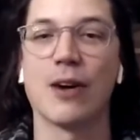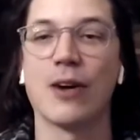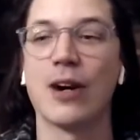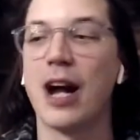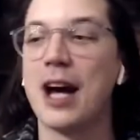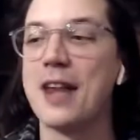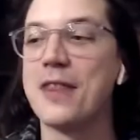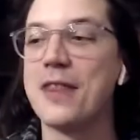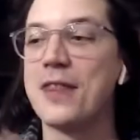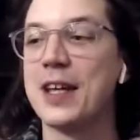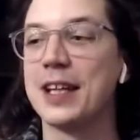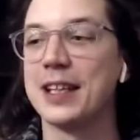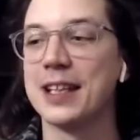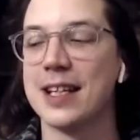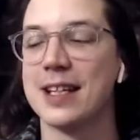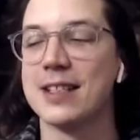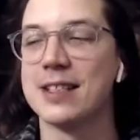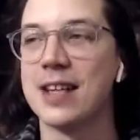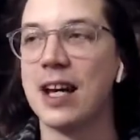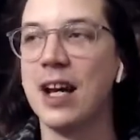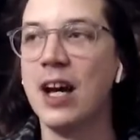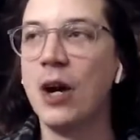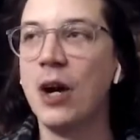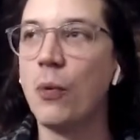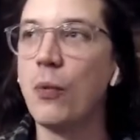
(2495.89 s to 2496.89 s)
And I think there's,
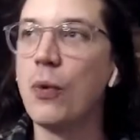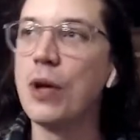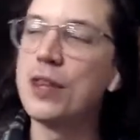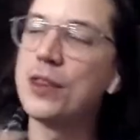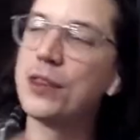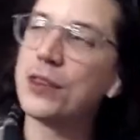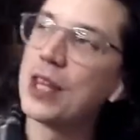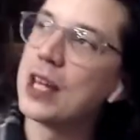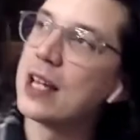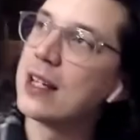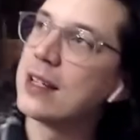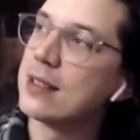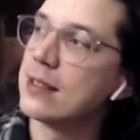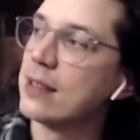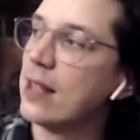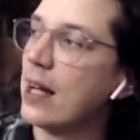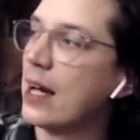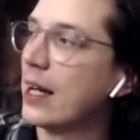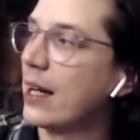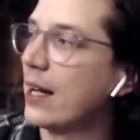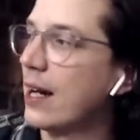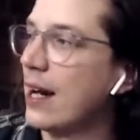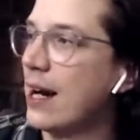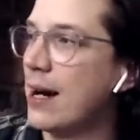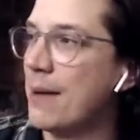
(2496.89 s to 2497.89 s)
with things
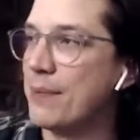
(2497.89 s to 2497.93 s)
like